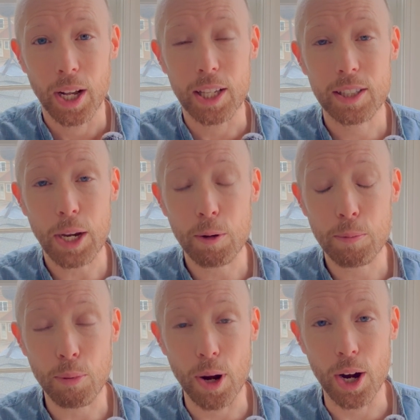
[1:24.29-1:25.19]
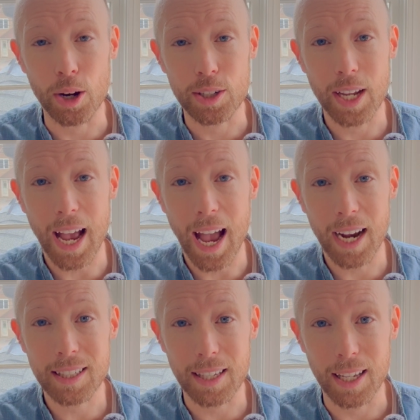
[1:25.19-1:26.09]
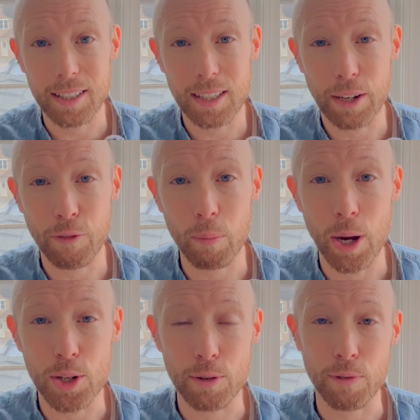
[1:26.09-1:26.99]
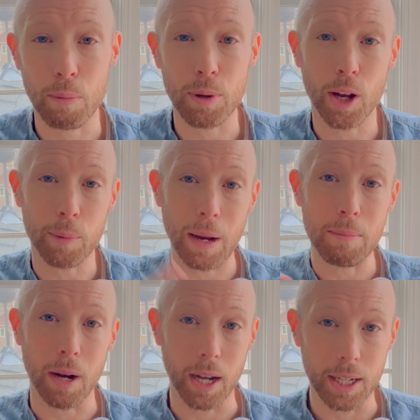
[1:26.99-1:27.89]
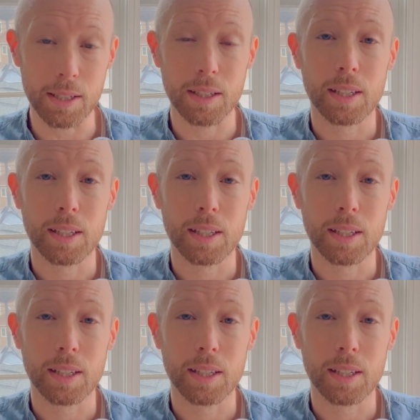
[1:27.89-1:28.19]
a sacred prayer, to access information from beyond my mind,